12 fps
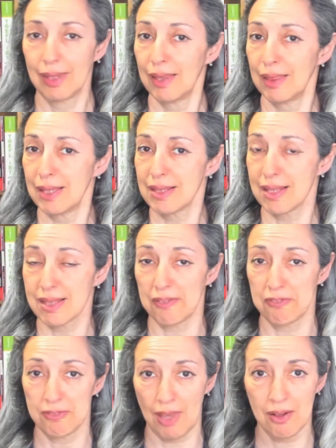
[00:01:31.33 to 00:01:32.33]
This is a
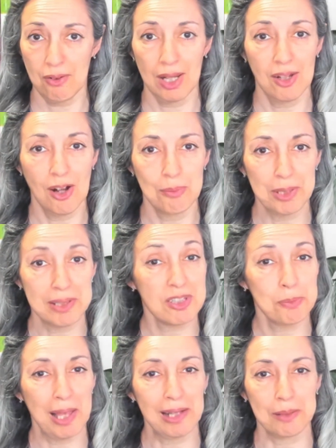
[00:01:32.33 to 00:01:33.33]
very common
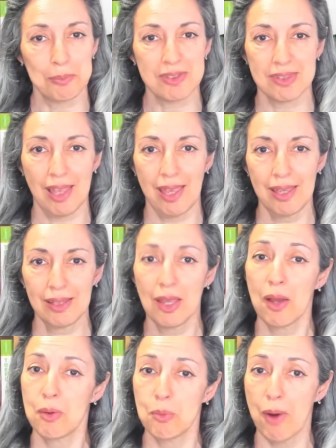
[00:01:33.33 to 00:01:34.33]
spelling
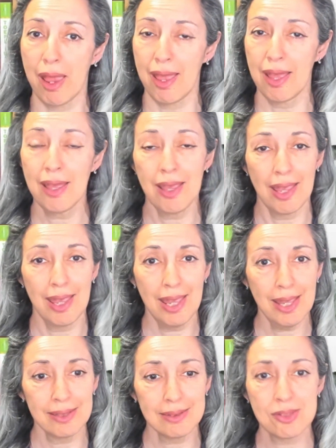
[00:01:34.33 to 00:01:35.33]
mistake where
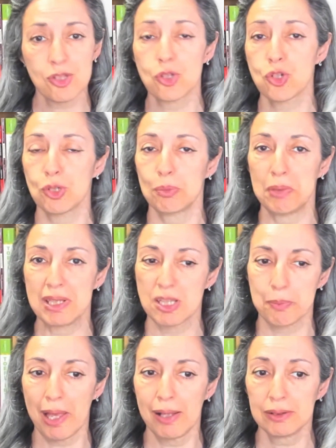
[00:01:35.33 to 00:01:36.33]
its should be
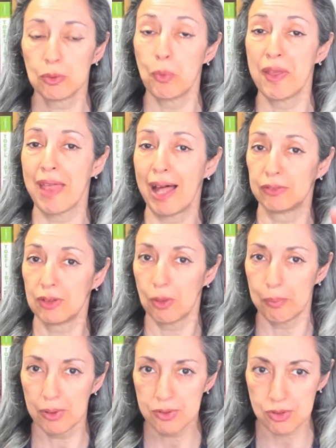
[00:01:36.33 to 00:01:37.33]
spelled without the
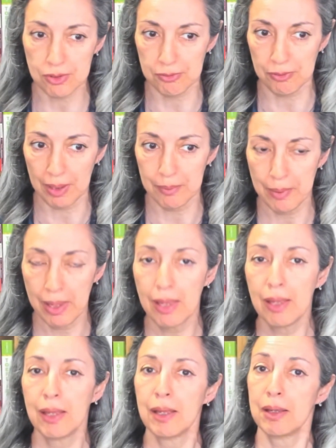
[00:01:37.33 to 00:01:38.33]
apostrophe.
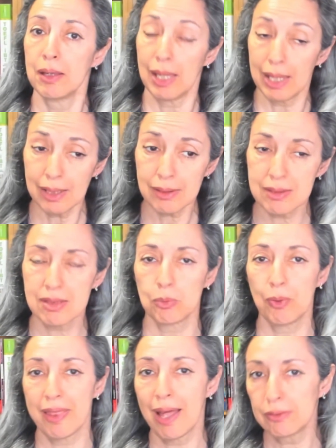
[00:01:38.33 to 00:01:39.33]
Its
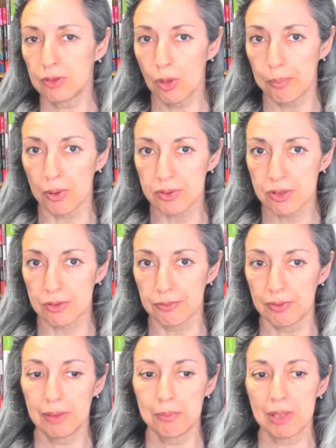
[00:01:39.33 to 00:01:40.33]
without the
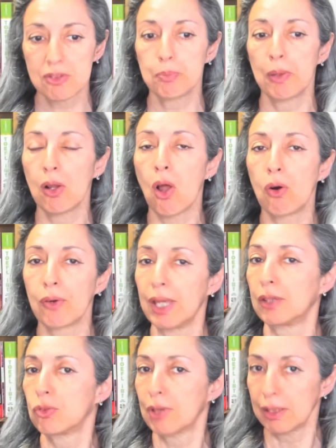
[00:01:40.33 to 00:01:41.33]
apostrophe means
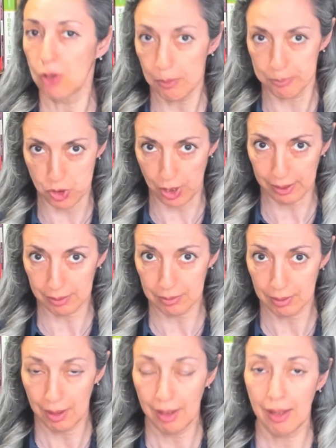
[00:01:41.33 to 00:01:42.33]
belonging to an
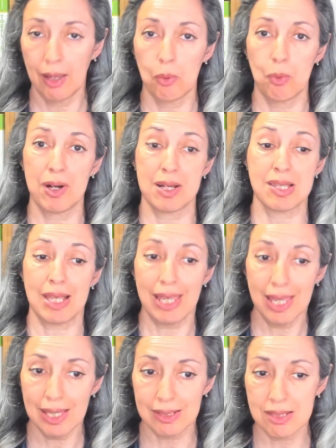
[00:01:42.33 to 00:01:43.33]
object, whereas
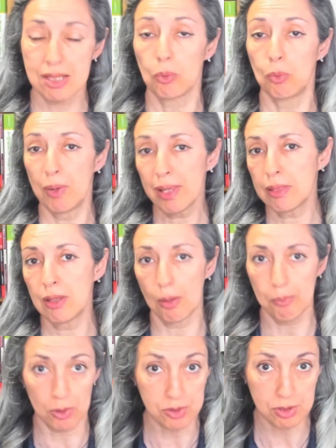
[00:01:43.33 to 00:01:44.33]
its with the
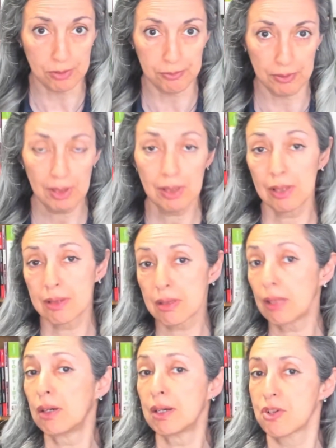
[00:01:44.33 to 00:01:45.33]
apostrophe is
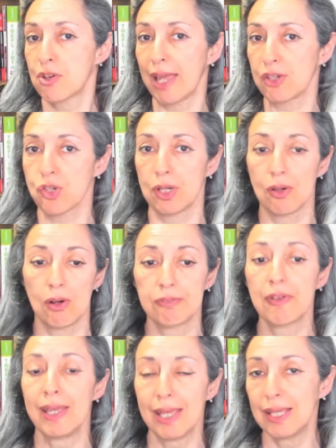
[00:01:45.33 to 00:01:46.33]
the contraction
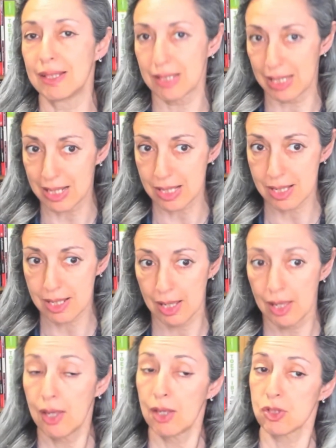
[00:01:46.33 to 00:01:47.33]
of it is.
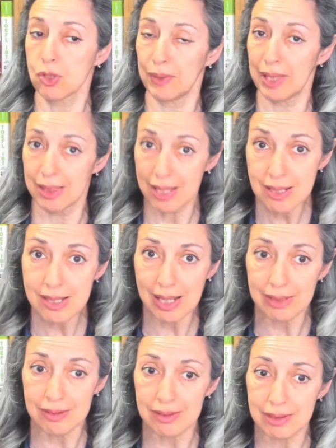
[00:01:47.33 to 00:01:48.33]
So in this
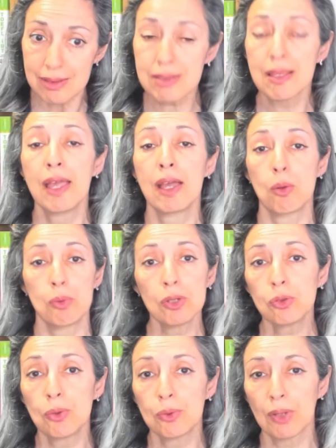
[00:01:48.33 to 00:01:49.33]
sentence, we're
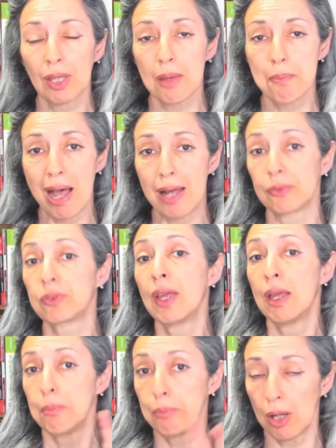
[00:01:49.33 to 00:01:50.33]
talking about
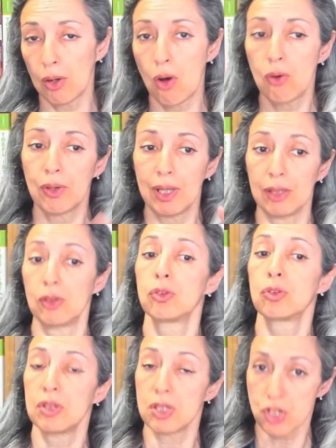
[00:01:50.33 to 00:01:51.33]
belonging
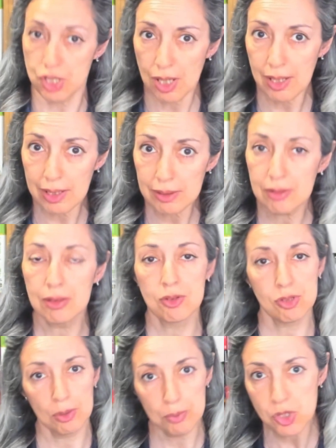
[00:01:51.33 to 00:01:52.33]
to the shirt,
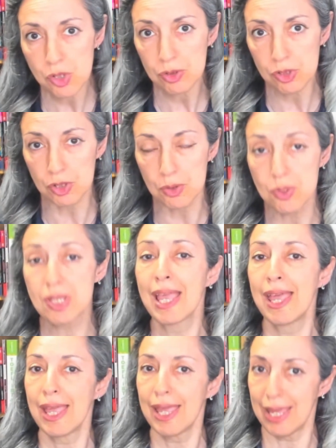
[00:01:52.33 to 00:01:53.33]
so we should use
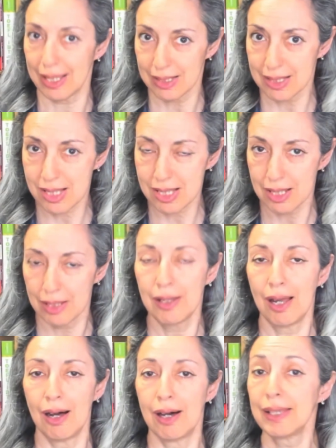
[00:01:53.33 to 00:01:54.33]
its,
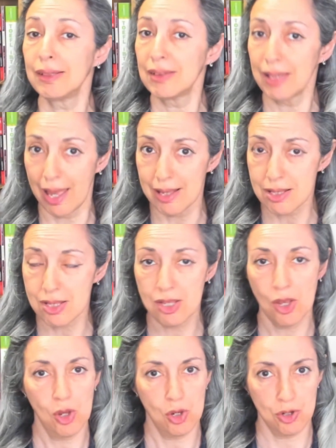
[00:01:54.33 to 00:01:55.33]

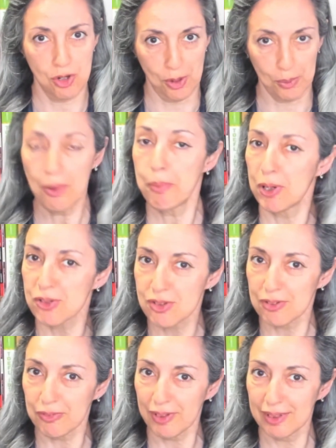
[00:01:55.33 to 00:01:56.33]
I-T-S, no
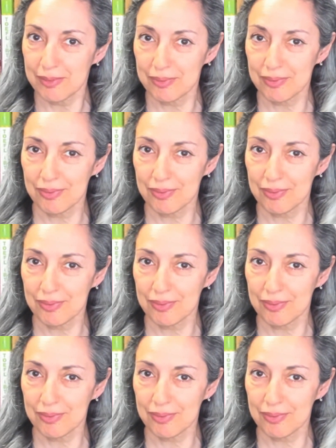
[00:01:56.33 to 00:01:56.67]
apostrophe.